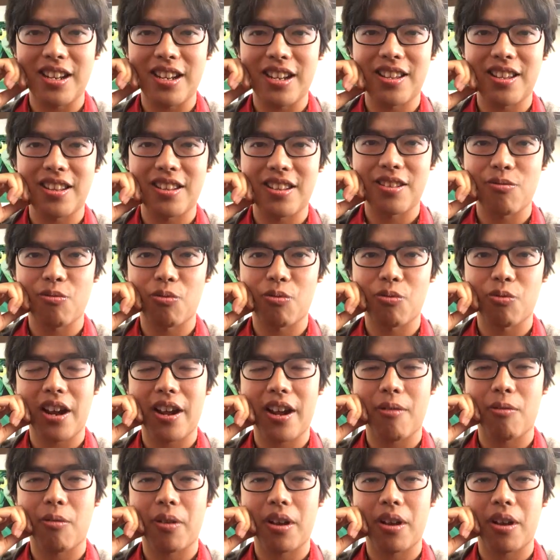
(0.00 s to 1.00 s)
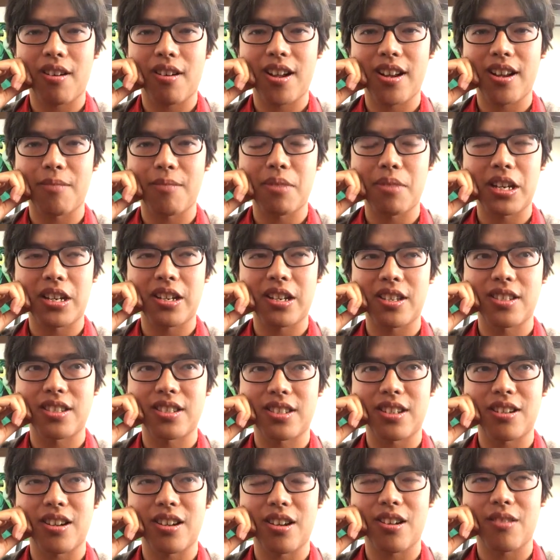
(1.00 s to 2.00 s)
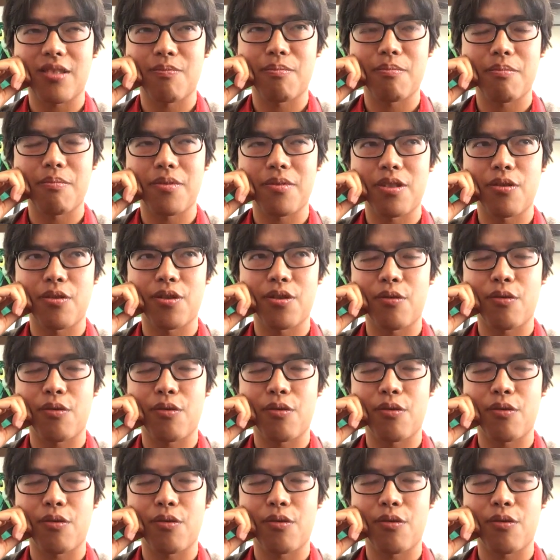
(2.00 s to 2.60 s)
and when I went on, because the